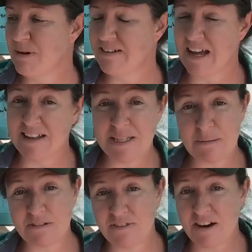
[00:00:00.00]
My dad
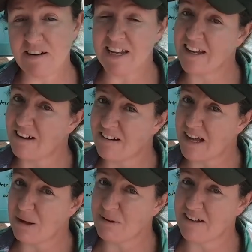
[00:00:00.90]
seems very eager to
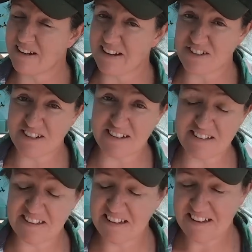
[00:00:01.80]
help me dig
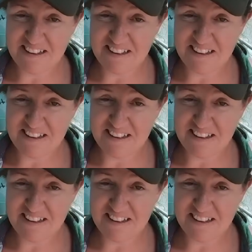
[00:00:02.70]
ditches,